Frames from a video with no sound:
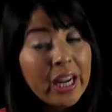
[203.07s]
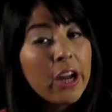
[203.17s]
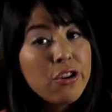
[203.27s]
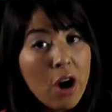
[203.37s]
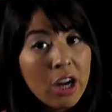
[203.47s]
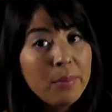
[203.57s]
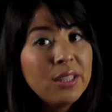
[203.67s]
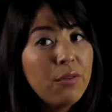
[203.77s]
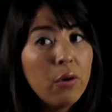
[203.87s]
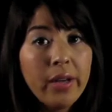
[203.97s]
anonymous
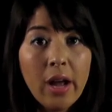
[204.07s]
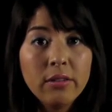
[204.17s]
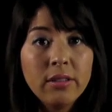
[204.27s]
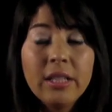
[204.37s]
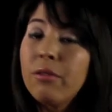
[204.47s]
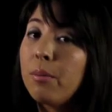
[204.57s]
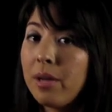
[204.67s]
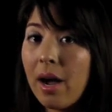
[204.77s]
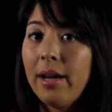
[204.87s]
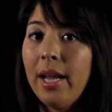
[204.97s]
phone counseling from
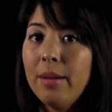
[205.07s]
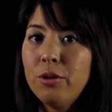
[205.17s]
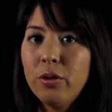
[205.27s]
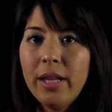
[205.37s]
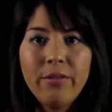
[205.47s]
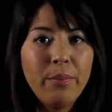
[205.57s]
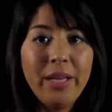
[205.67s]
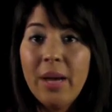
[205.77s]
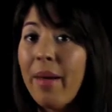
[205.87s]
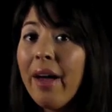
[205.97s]
9 a.m. to 11
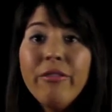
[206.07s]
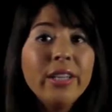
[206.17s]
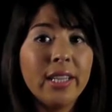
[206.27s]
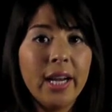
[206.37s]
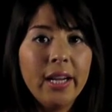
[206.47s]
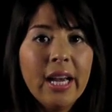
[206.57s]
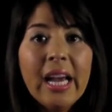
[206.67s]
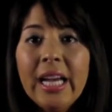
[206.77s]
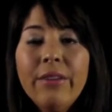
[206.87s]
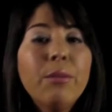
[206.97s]
p.m. every day,
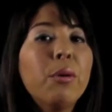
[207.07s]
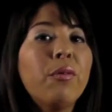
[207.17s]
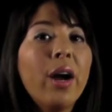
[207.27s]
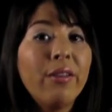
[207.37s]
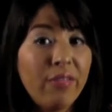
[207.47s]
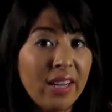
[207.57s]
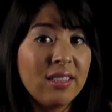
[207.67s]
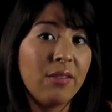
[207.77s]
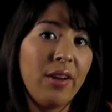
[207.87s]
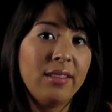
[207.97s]
even provide
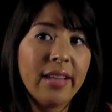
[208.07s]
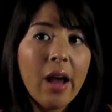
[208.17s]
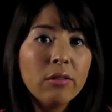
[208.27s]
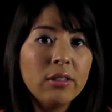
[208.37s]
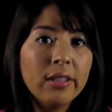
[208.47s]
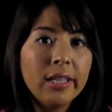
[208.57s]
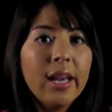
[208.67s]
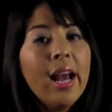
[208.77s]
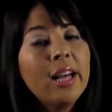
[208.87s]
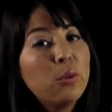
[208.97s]
face-to-face counseling,
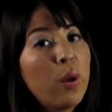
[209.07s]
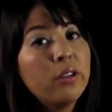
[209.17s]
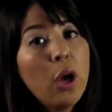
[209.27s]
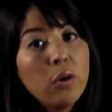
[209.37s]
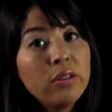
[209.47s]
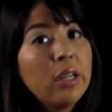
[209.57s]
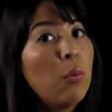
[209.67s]
as well as hosting